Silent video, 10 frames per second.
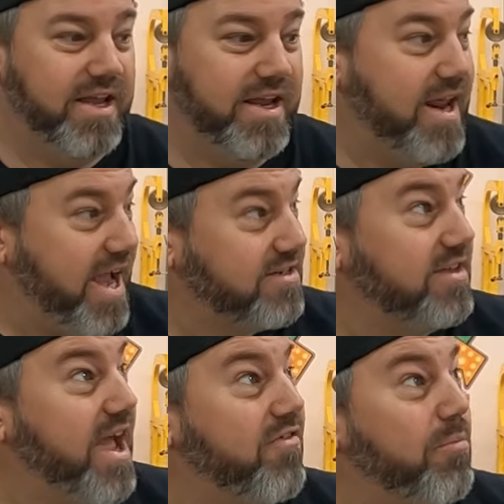and I
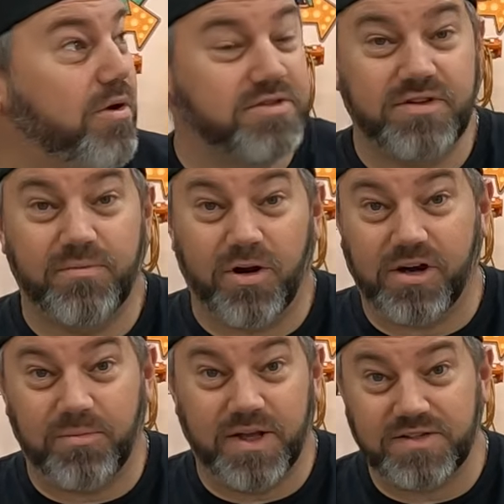actually have it posted on
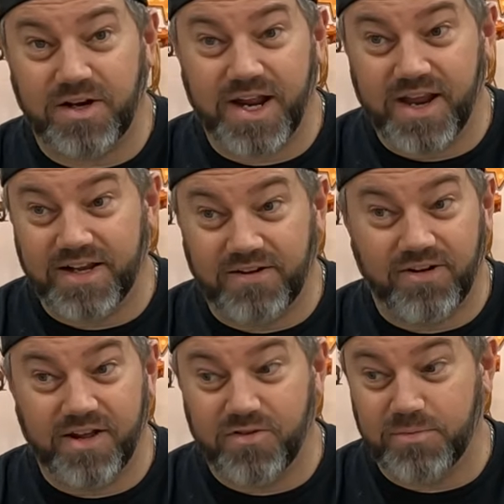Marketplace right now to get
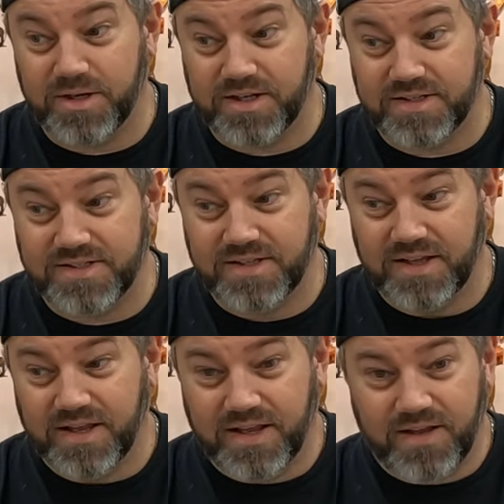rid of it, because
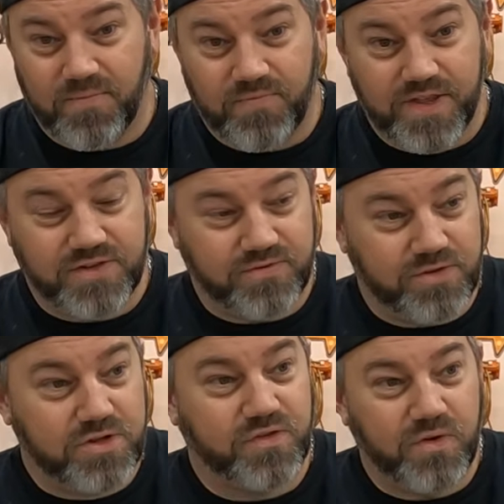as
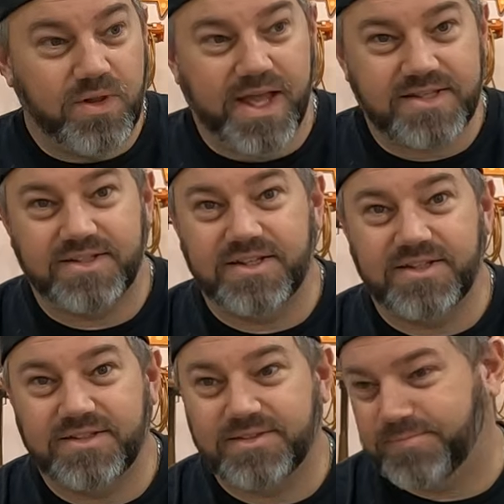useful as it
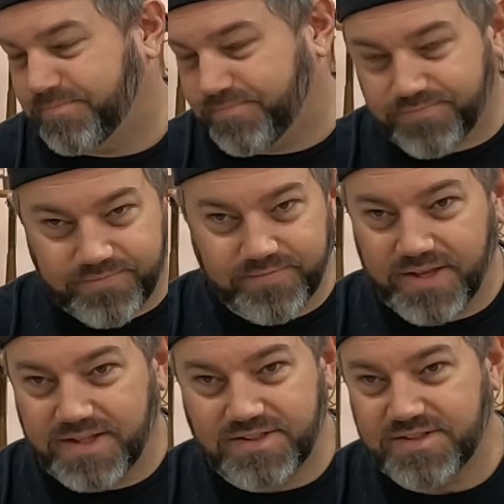is,
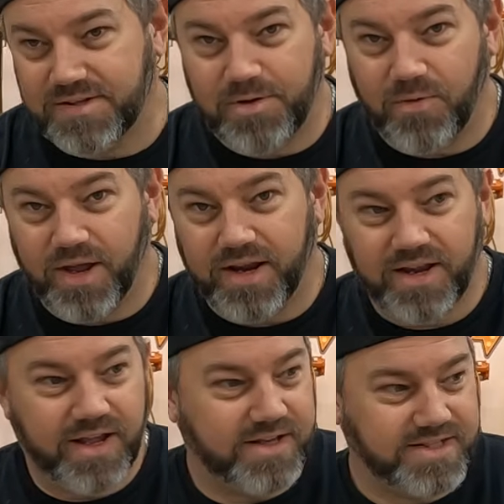it's just in my way.
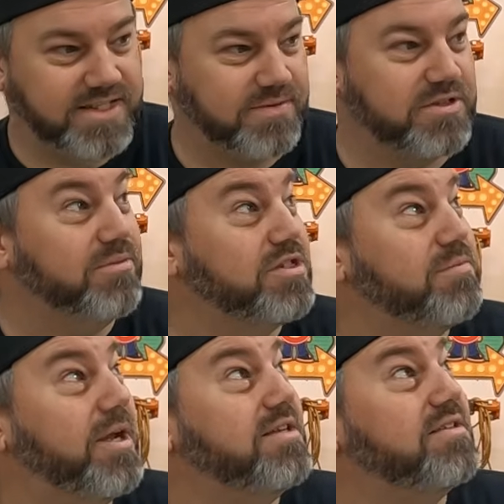It takes up too much
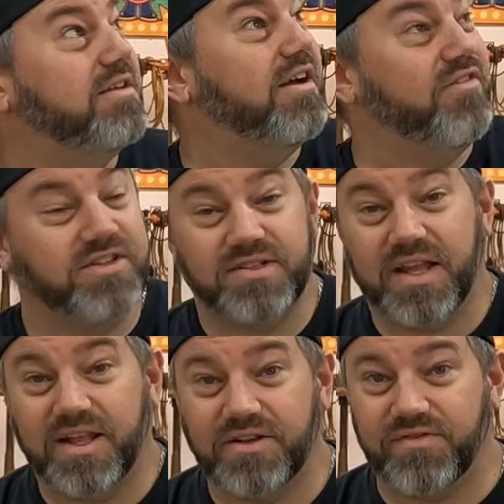space. Eventually I'd
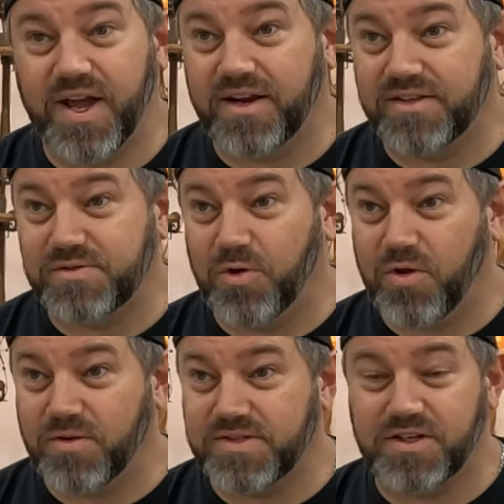like to find a
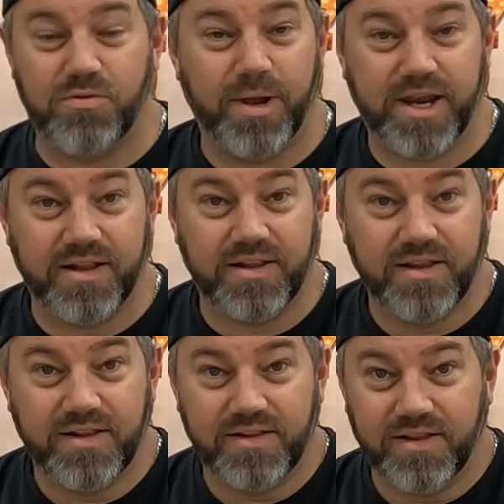small single man
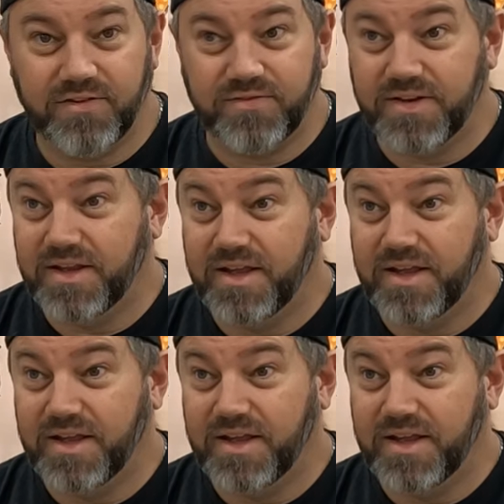lift